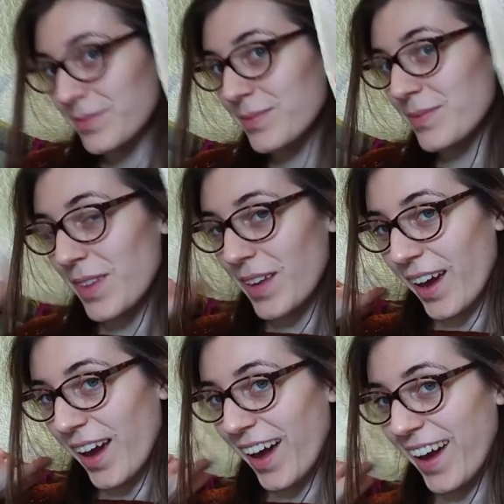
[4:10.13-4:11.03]

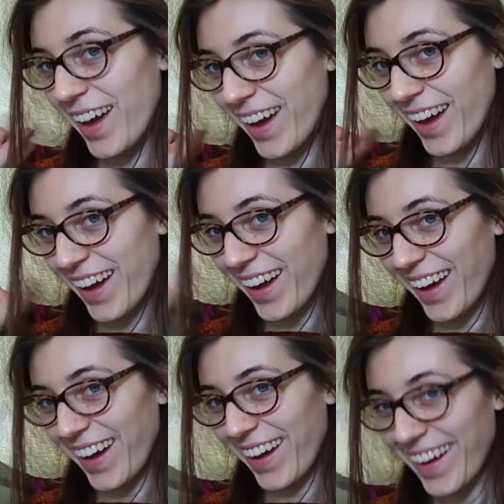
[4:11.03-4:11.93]

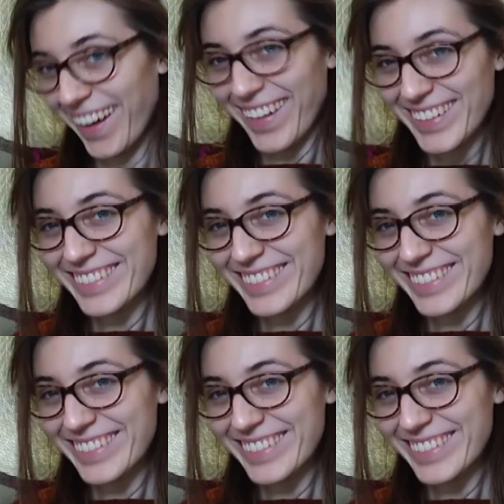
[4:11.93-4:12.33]
(no one is talking)